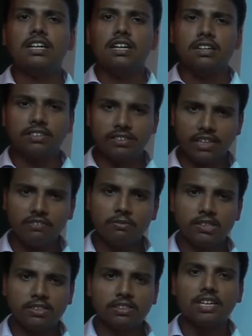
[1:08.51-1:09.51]

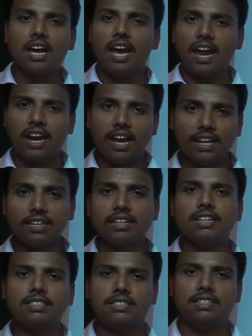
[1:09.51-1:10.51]
receivables, and other
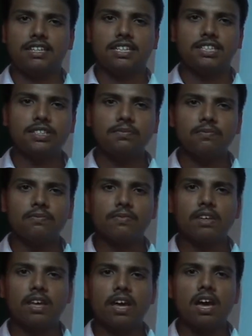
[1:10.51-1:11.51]
consideration
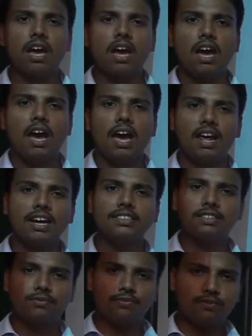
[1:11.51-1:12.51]

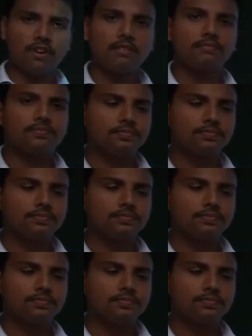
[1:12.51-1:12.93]
arising from